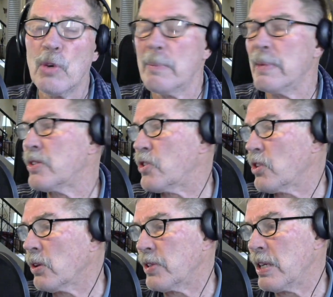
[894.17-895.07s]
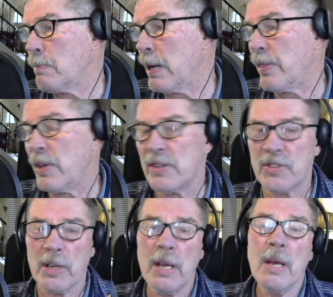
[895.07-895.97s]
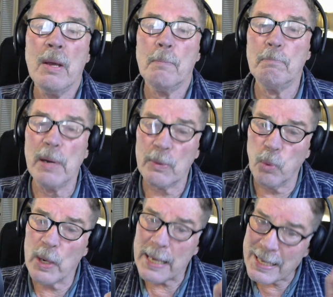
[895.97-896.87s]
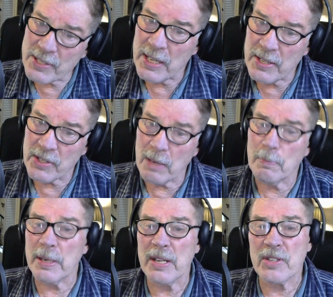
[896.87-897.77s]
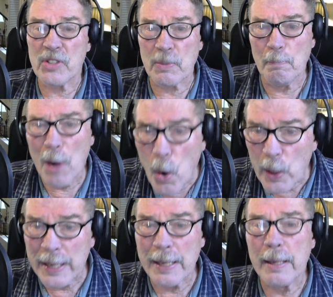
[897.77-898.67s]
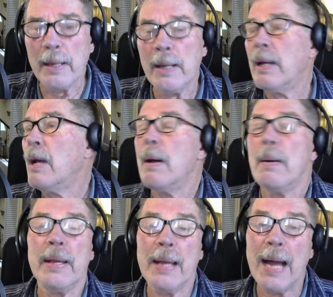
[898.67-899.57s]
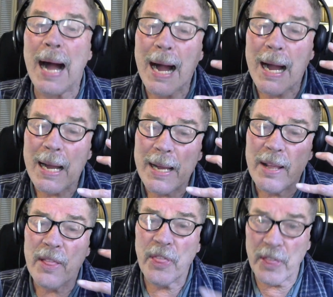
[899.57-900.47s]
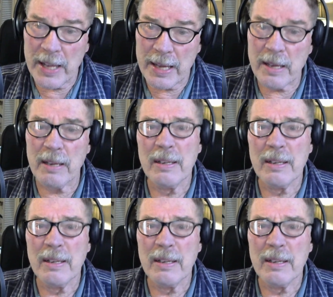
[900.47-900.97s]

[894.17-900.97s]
I'm insulting by this, but when I see somebody smoking, I think,